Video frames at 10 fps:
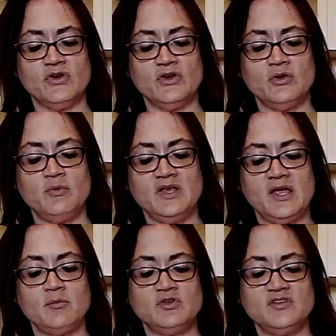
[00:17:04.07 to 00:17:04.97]
you to be
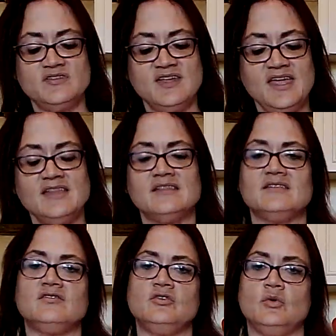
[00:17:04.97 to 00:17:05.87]
able to take
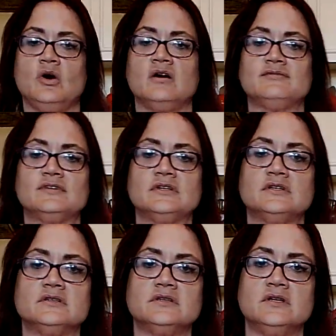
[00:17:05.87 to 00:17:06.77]
this new
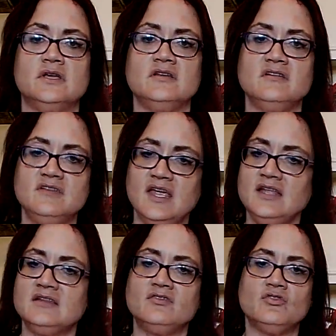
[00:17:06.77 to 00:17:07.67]
offer, to
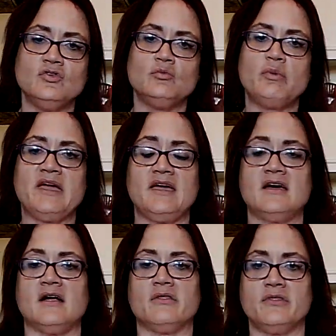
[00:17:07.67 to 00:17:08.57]
take this new
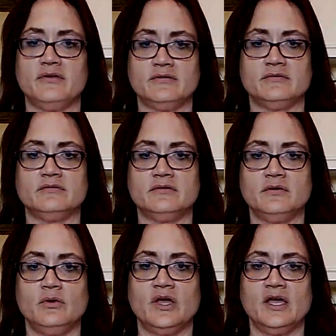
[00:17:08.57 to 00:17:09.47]
path,
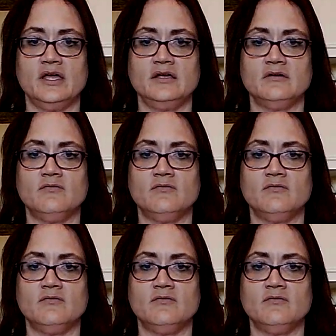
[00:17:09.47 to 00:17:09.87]
okay?